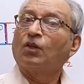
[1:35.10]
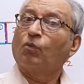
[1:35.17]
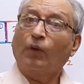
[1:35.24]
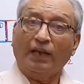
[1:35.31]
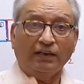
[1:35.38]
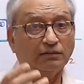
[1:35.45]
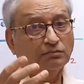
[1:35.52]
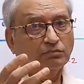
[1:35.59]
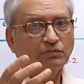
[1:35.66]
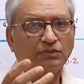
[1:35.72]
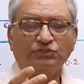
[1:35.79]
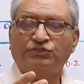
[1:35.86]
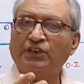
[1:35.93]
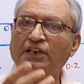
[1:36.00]
well,
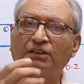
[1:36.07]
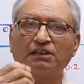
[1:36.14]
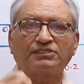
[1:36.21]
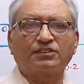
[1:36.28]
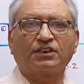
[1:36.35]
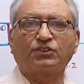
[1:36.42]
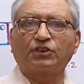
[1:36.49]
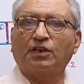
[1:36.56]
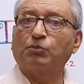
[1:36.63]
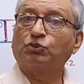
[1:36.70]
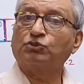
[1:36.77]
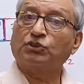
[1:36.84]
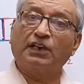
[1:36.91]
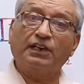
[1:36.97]
general circular
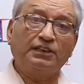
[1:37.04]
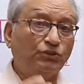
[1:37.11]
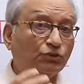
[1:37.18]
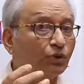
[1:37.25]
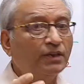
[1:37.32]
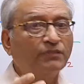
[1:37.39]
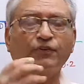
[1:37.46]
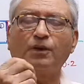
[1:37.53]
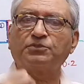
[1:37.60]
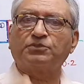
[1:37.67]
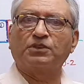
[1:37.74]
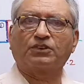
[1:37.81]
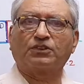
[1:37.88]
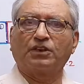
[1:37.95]
motion, uniform
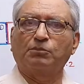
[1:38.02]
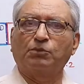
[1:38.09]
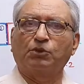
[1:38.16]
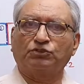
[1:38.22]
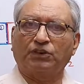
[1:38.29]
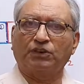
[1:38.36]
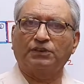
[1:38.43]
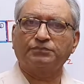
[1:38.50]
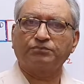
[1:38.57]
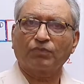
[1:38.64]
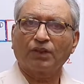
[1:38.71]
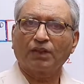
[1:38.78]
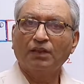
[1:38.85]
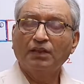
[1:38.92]
circular motion,
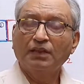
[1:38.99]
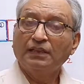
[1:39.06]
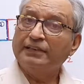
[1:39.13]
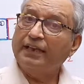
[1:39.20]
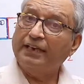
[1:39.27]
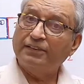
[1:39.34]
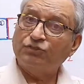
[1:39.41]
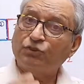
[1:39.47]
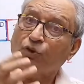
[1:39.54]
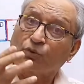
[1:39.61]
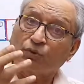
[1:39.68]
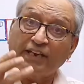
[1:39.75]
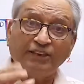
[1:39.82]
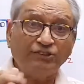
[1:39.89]
there is a
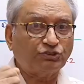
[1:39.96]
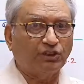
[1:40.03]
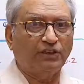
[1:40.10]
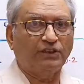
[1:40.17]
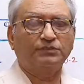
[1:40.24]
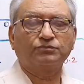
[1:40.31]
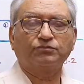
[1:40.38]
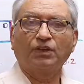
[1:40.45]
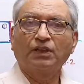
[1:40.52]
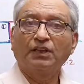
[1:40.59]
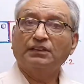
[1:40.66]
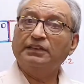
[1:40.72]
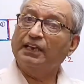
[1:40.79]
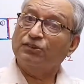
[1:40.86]
rotation,
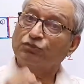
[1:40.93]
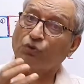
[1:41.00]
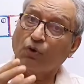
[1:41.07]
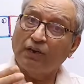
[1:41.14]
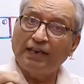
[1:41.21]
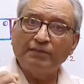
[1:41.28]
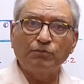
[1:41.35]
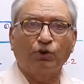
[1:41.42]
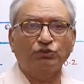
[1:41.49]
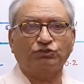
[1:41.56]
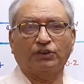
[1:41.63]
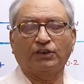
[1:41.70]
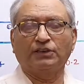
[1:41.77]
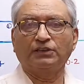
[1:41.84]
there is rolling
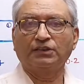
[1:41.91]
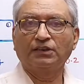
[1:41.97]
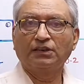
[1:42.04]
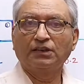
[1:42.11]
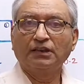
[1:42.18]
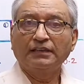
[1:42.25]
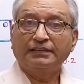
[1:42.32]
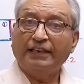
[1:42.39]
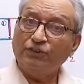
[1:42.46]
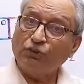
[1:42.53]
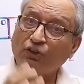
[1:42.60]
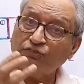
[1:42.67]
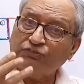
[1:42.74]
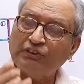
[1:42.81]
motion, there
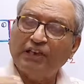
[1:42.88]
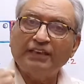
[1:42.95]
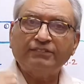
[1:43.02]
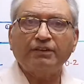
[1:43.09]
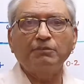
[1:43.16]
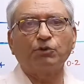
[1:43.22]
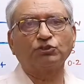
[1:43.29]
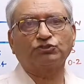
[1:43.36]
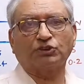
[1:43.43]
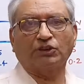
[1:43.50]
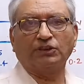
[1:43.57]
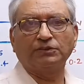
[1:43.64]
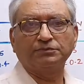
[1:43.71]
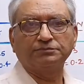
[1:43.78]
is oscillatory
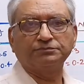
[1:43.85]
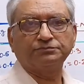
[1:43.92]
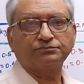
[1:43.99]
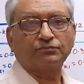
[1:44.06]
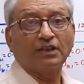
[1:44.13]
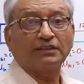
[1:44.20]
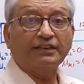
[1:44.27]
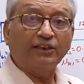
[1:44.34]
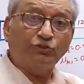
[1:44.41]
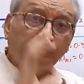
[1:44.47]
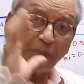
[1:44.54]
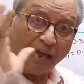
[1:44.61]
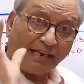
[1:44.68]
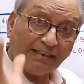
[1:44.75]
motion, there
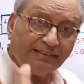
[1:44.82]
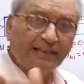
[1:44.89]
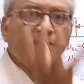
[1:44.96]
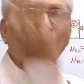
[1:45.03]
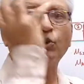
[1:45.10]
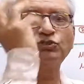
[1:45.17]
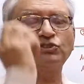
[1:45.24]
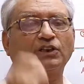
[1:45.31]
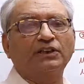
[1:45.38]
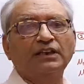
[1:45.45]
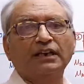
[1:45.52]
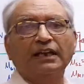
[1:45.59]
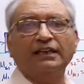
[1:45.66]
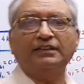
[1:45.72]
is planetary
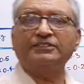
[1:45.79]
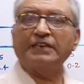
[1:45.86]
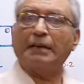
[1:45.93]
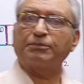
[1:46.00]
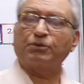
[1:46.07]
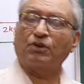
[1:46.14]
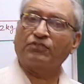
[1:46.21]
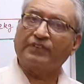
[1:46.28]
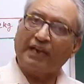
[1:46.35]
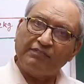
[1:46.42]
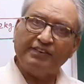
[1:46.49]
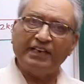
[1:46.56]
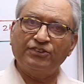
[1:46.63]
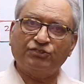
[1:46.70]
motion in the chapter of
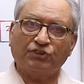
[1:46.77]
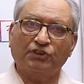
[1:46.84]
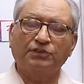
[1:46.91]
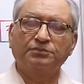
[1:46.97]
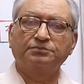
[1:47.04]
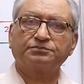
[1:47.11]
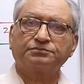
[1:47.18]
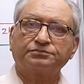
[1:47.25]
gravitation.